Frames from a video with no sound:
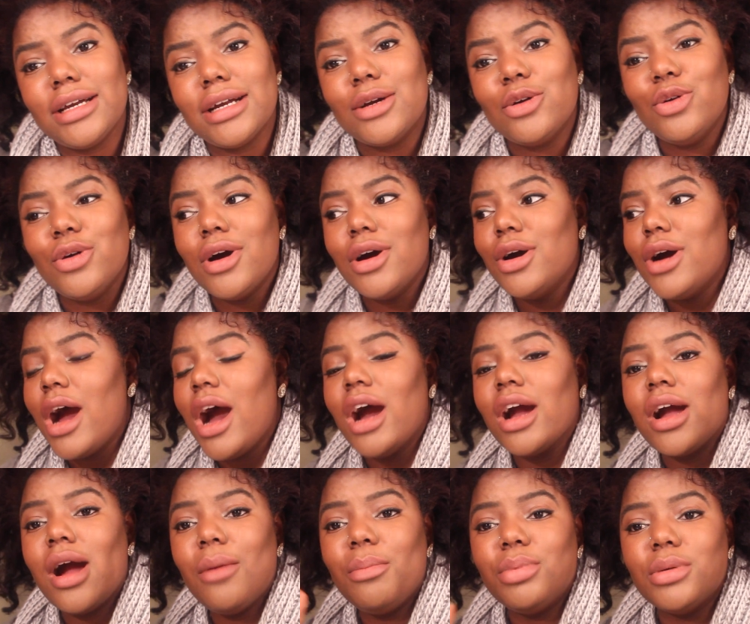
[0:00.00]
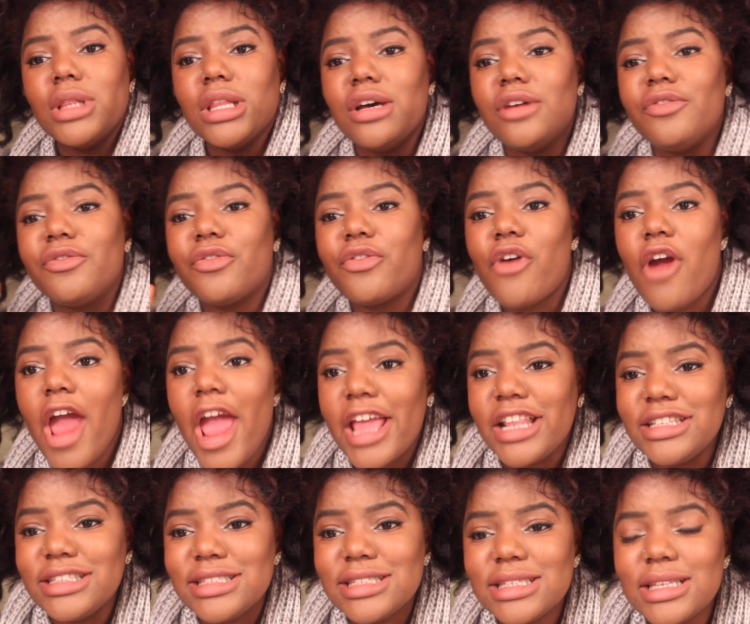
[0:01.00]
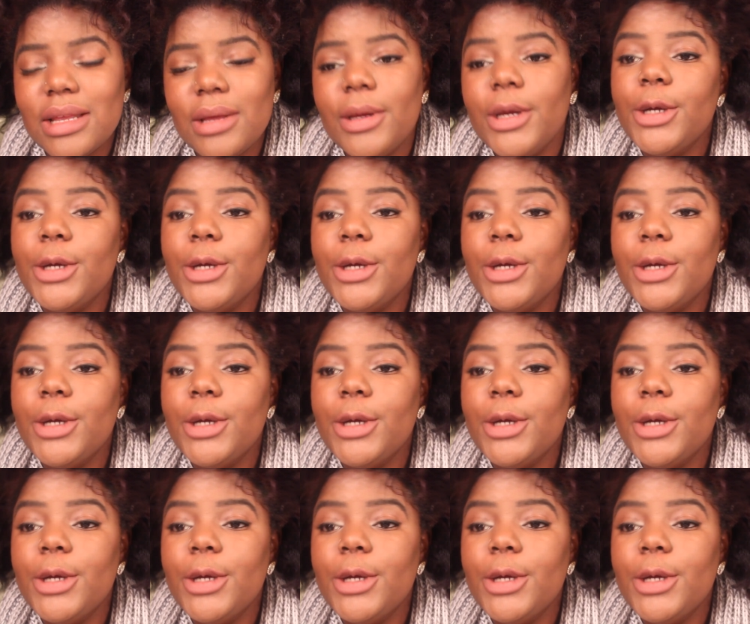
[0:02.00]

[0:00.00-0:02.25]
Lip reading: a couple of friends,